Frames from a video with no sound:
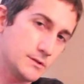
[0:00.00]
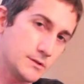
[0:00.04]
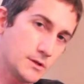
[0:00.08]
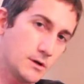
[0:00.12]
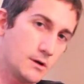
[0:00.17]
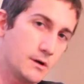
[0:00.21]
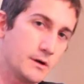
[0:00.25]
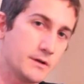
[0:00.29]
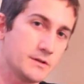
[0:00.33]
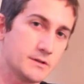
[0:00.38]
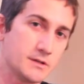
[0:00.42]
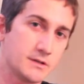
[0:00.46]

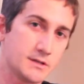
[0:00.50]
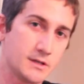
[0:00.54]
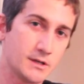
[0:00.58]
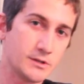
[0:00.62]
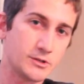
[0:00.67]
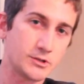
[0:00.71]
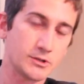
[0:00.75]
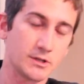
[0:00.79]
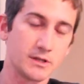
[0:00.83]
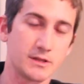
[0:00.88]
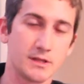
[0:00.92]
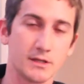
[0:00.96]
are is
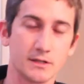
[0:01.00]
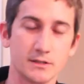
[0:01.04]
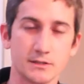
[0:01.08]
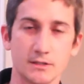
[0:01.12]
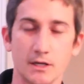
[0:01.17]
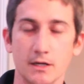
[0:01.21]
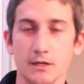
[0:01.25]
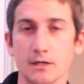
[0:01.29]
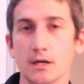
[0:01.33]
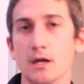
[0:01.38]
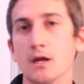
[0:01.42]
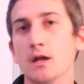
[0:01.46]
essentially things
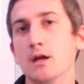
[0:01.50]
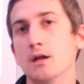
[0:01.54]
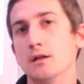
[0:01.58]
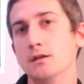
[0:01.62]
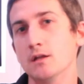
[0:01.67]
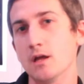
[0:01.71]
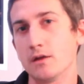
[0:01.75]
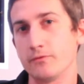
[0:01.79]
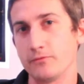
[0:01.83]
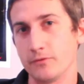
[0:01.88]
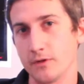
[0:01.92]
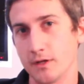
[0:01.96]
like
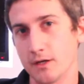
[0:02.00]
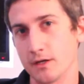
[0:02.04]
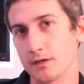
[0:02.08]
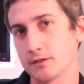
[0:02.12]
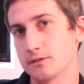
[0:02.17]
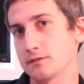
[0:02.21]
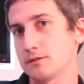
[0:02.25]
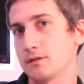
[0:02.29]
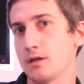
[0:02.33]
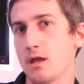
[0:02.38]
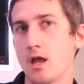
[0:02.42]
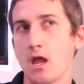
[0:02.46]

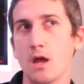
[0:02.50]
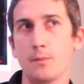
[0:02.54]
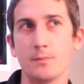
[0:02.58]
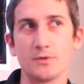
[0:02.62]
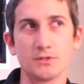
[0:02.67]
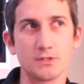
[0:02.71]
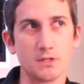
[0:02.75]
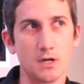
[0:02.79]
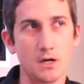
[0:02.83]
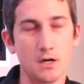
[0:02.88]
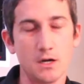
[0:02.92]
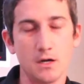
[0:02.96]
Netflix,
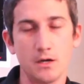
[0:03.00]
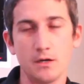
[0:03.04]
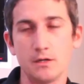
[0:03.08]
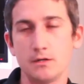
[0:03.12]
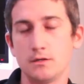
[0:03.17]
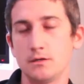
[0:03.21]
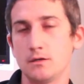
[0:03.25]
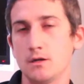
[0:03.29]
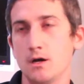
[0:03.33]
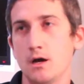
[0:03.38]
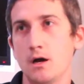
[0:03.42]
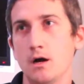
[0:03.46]
Amazon,